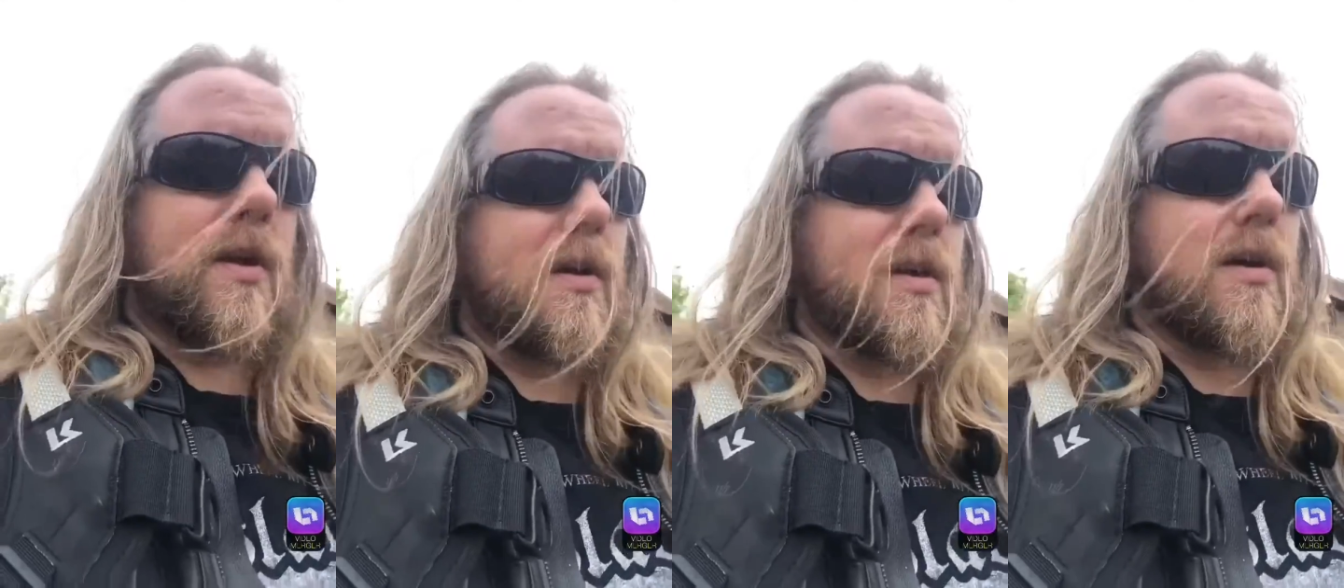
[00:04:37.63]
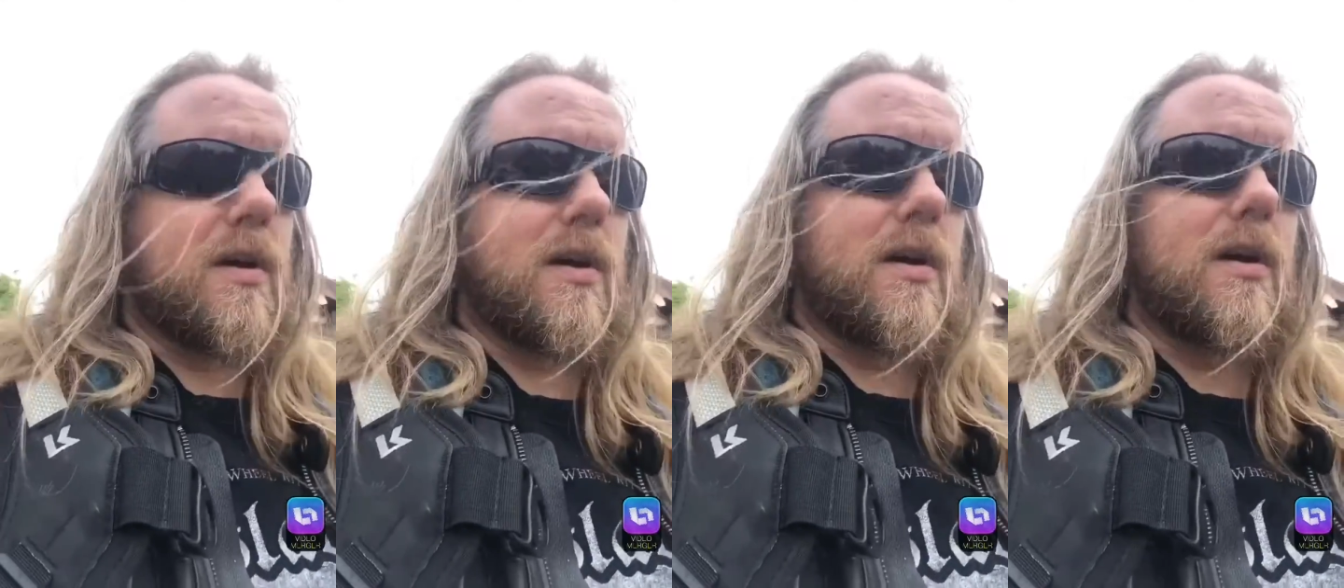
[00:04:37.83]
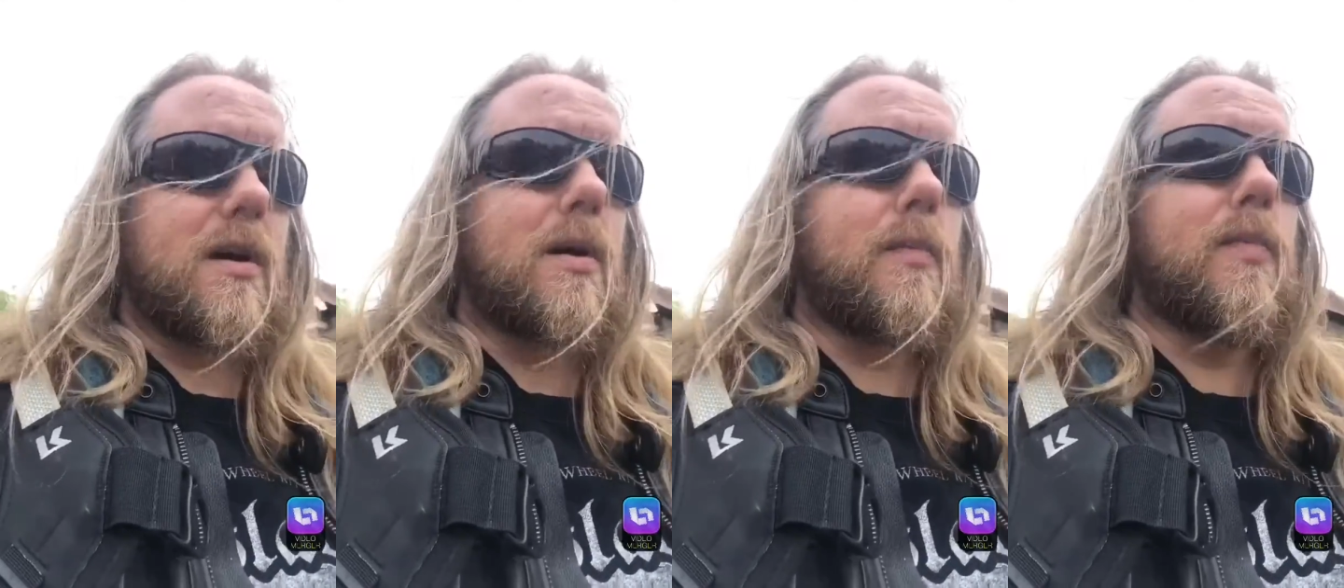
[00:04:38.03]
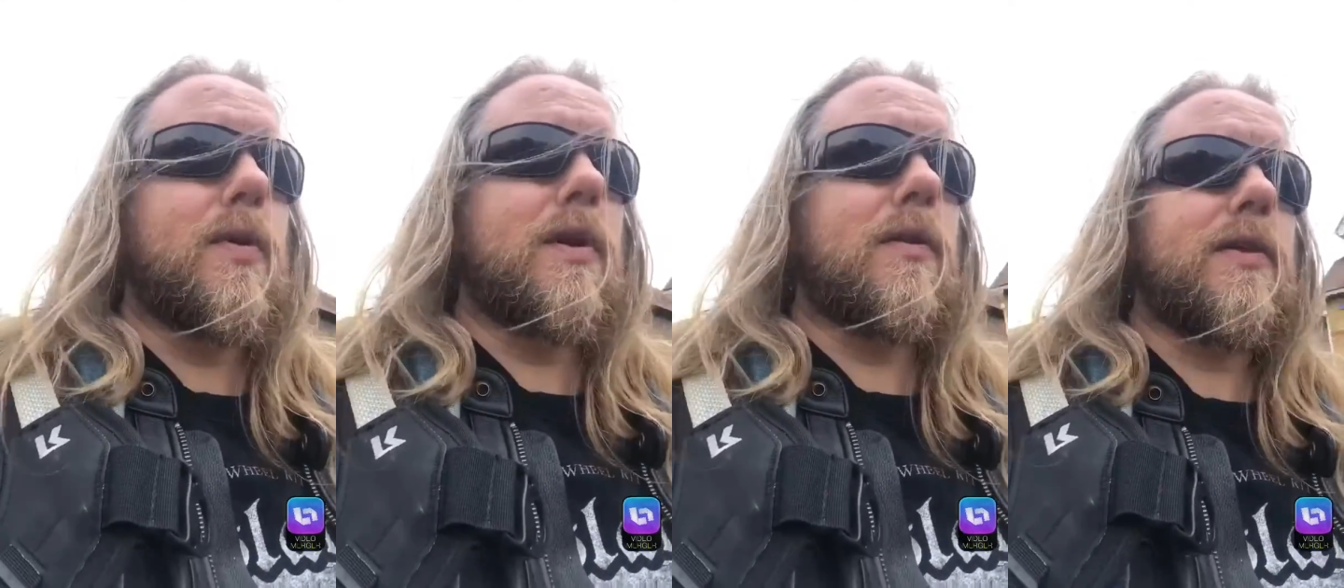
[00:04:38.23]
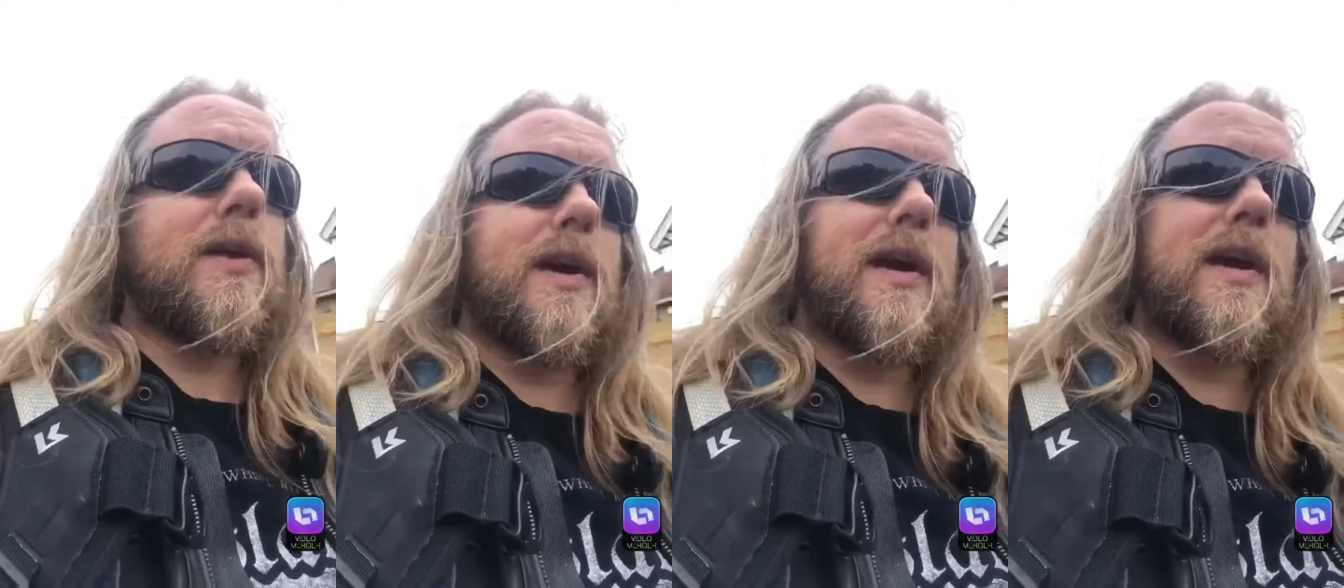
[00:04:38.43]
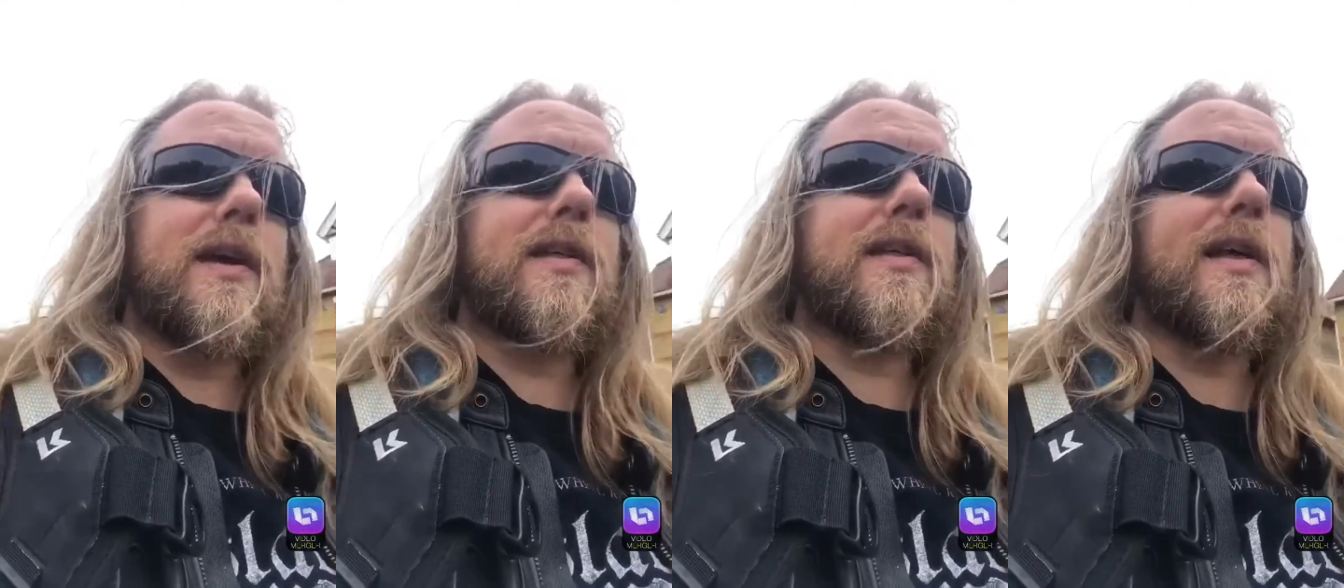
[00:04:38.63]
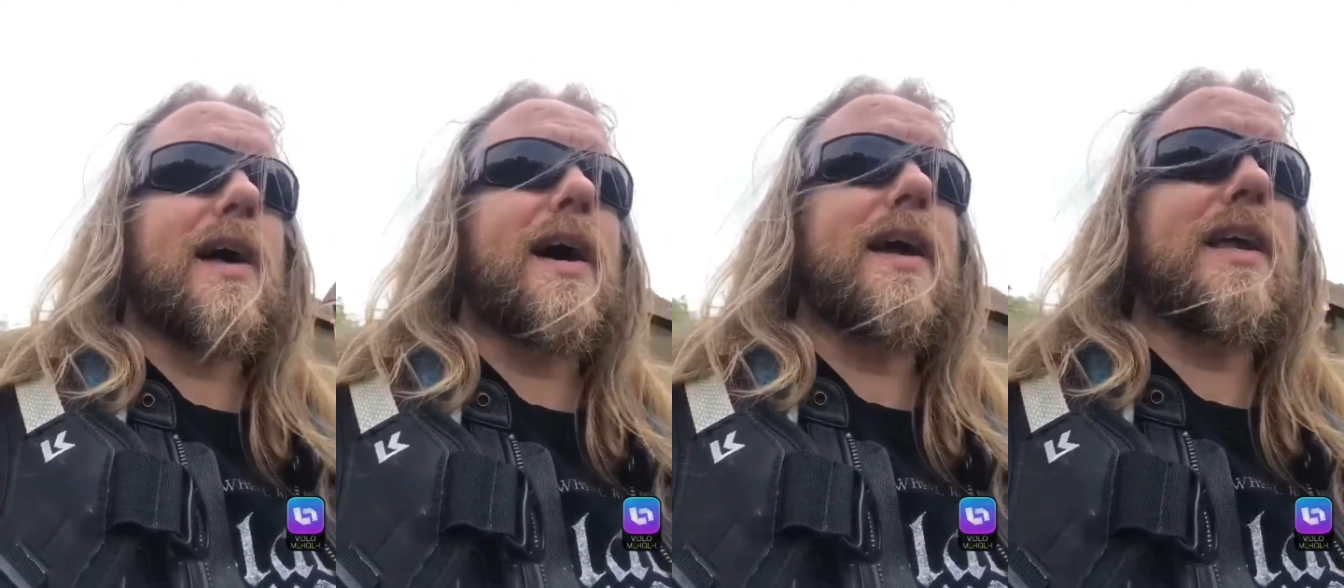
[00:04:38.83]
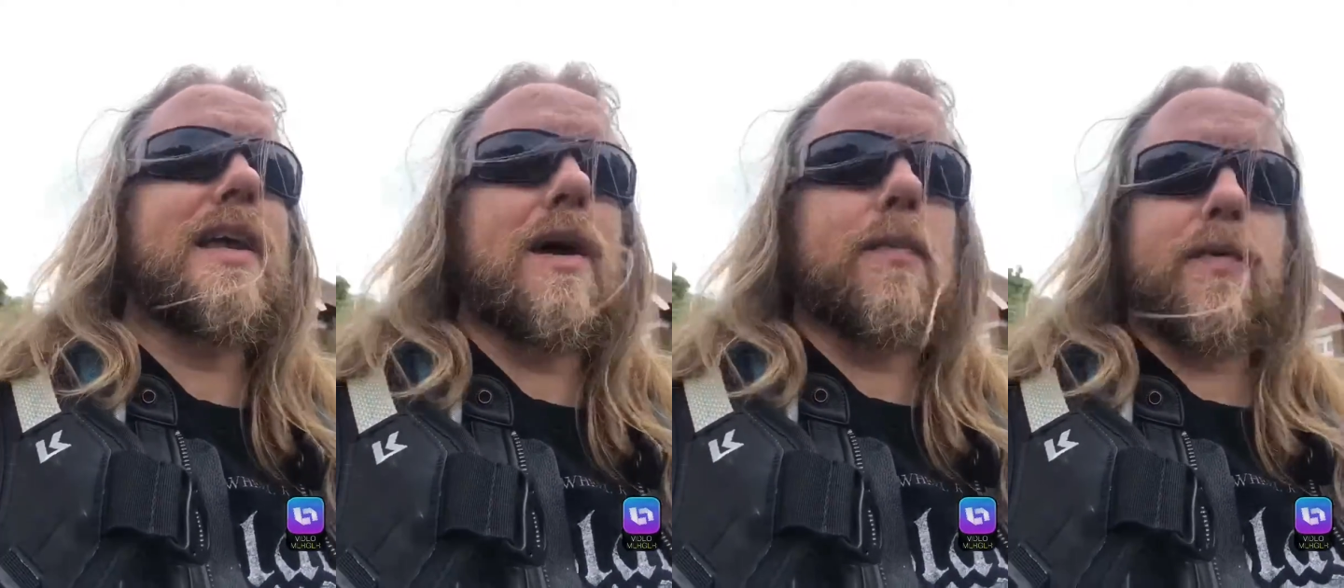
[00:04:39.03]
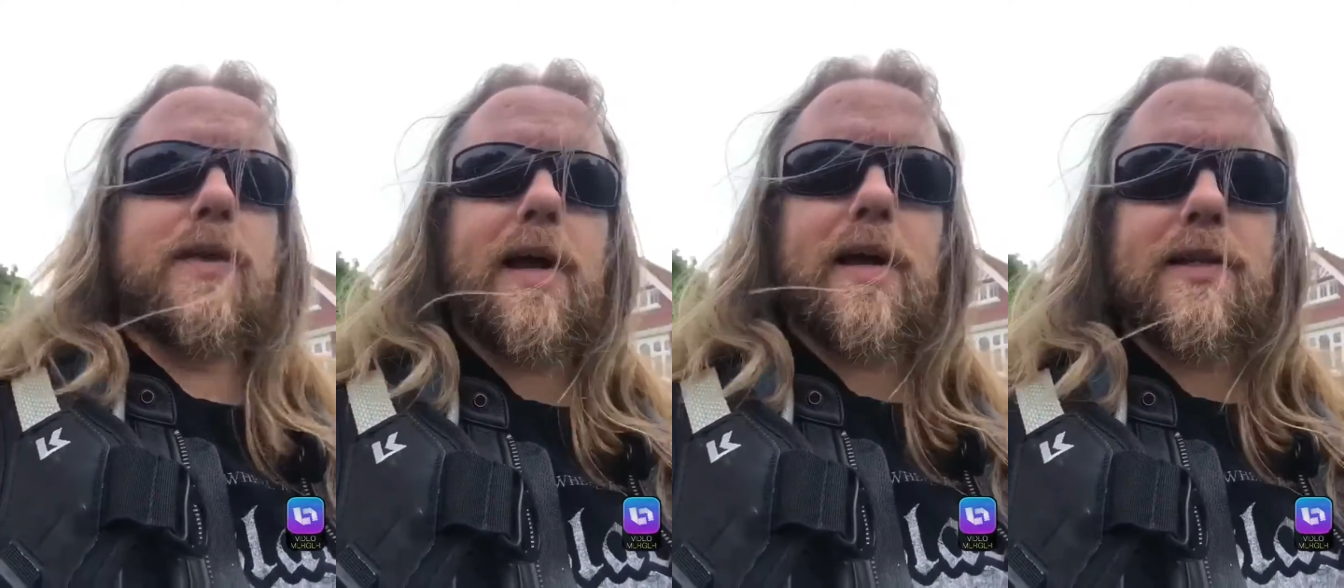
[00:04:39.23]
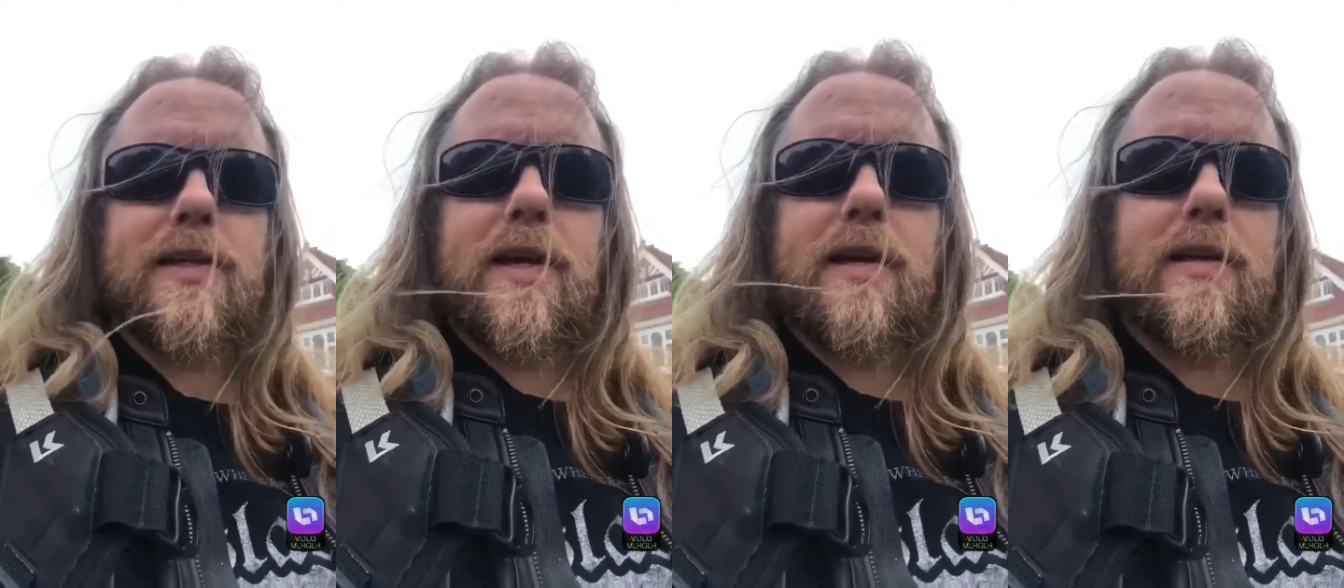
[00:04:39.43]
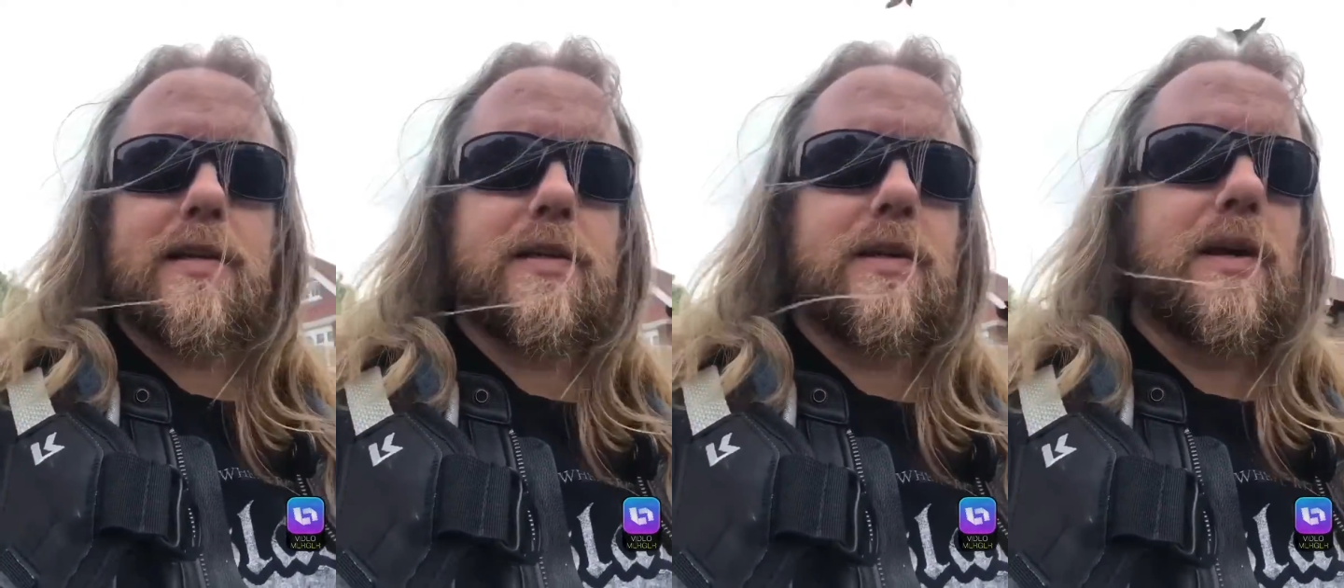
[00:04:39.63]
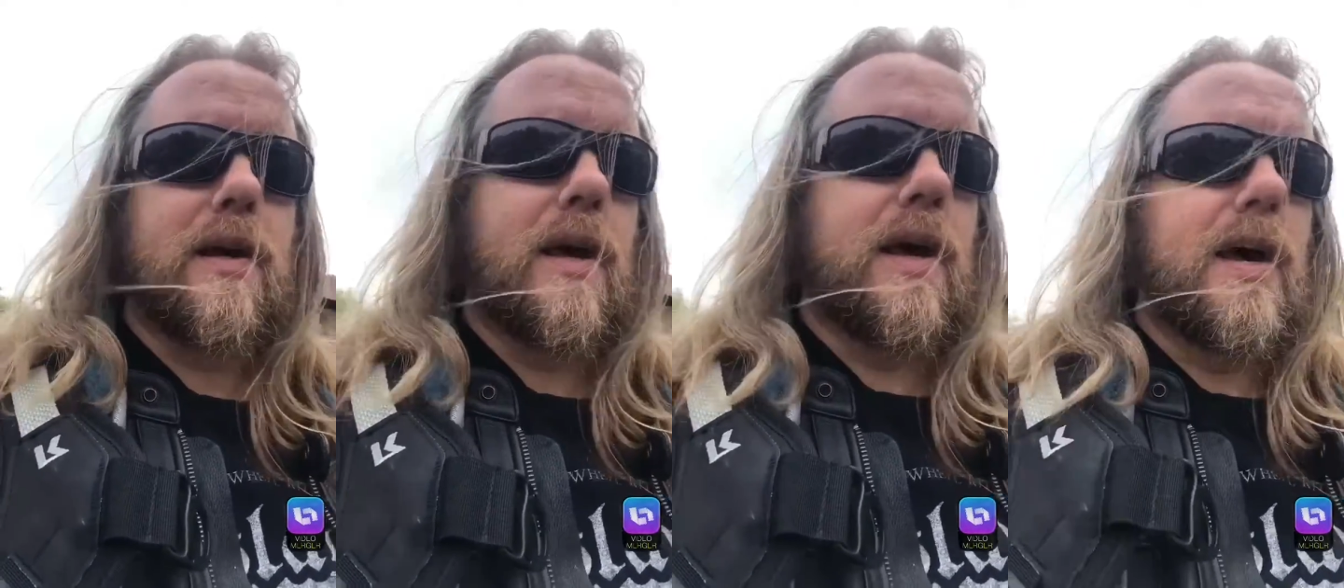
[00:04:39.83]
but the thing is, I kept at it.